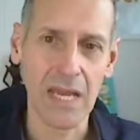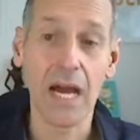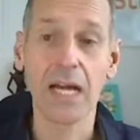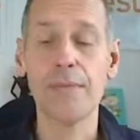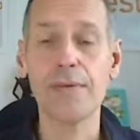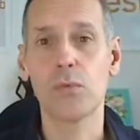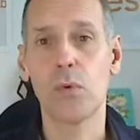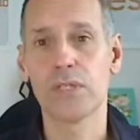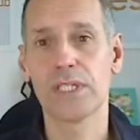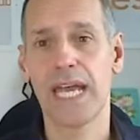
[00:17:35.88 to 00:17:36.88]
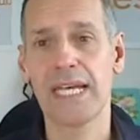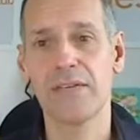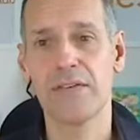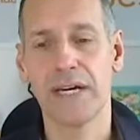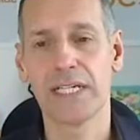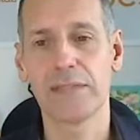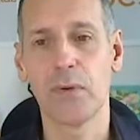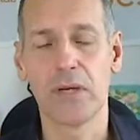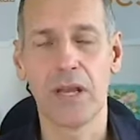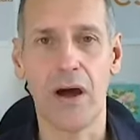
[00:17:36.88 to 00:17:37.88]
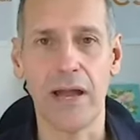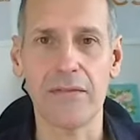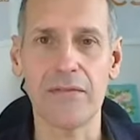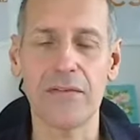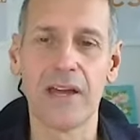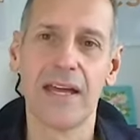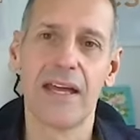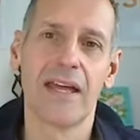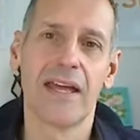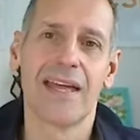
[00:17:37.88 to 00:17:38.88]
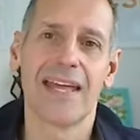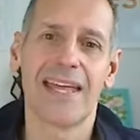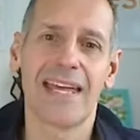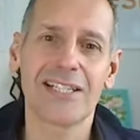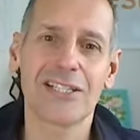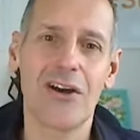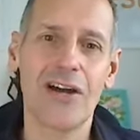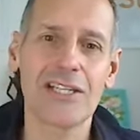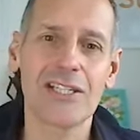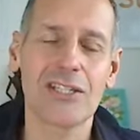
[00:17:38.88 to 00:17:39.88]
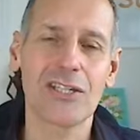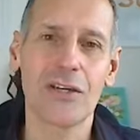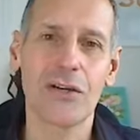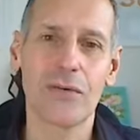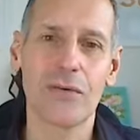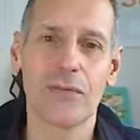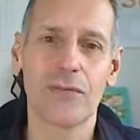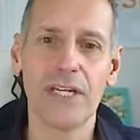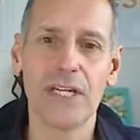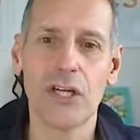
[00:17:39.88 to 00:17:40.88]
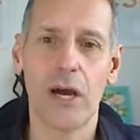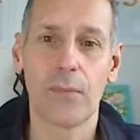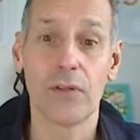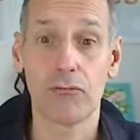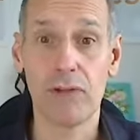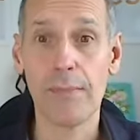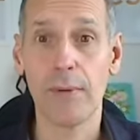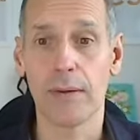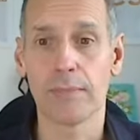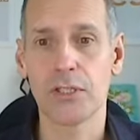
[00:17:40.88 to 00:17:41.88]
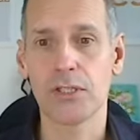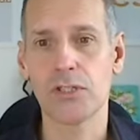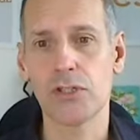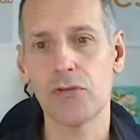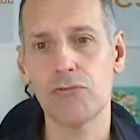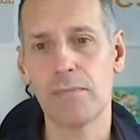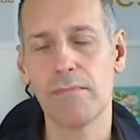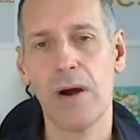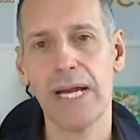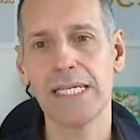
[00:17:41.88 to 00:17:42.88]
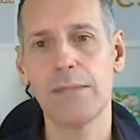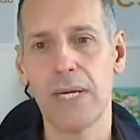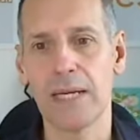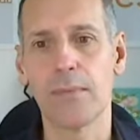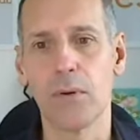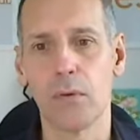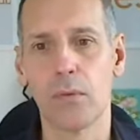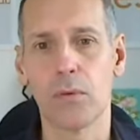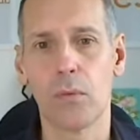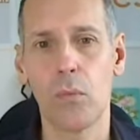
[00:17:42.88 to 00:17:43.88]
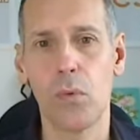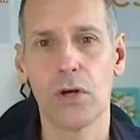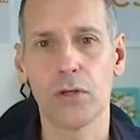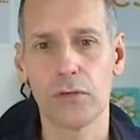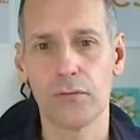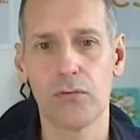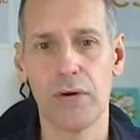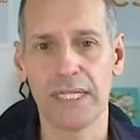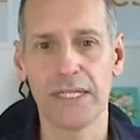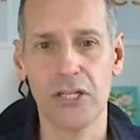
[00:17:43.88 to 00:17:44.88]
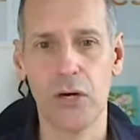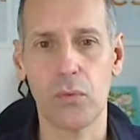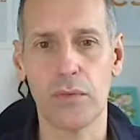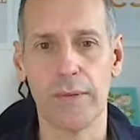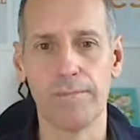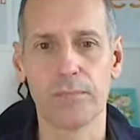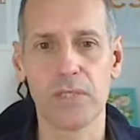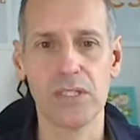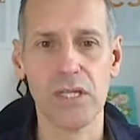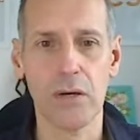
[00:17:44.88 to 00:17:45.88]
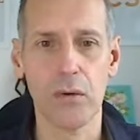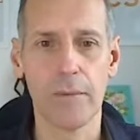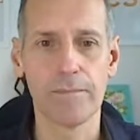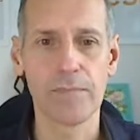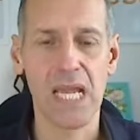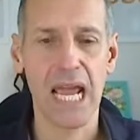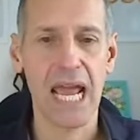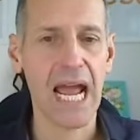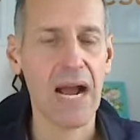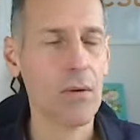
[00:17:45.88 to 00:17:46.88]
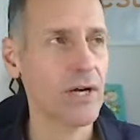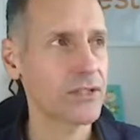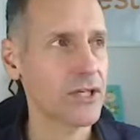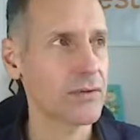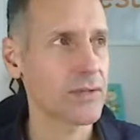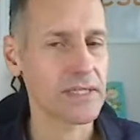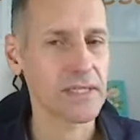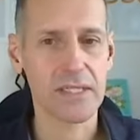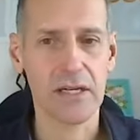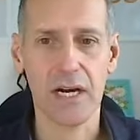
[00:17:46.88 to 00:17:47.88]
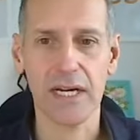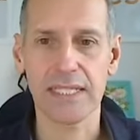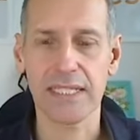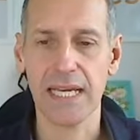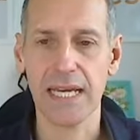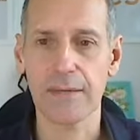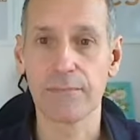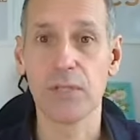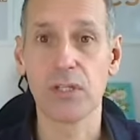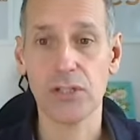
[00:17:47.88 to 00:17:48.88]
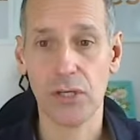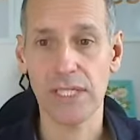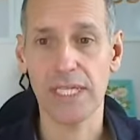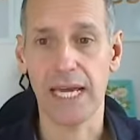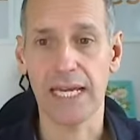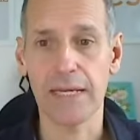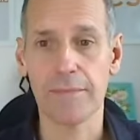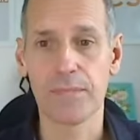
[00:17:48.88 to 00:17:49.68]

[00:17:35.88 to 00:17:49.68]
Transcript: And coming towards the end of a Facebook Live, it's nice to finish up with a wrap up, just to remind people what you've already told them. So how I do this is I'd say, so today